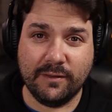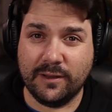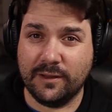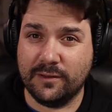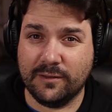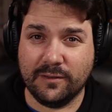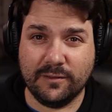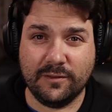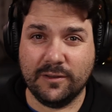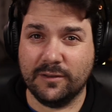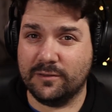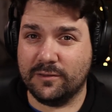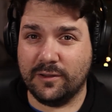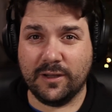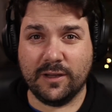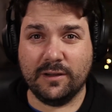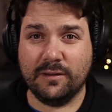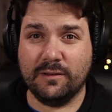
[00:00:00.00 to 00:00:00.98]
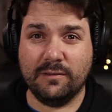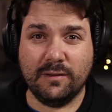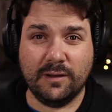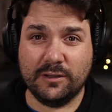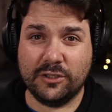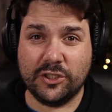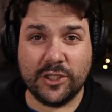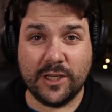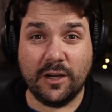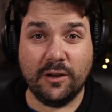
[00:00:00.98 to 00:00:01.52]
and this is just like a
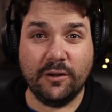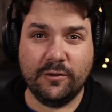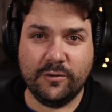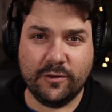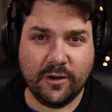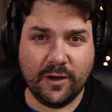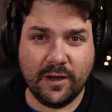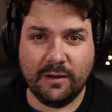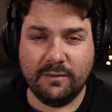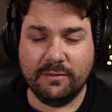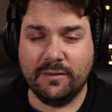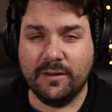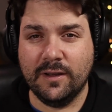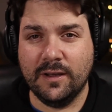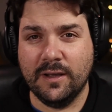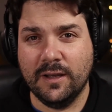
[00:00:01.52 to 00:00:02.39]
shallow dive.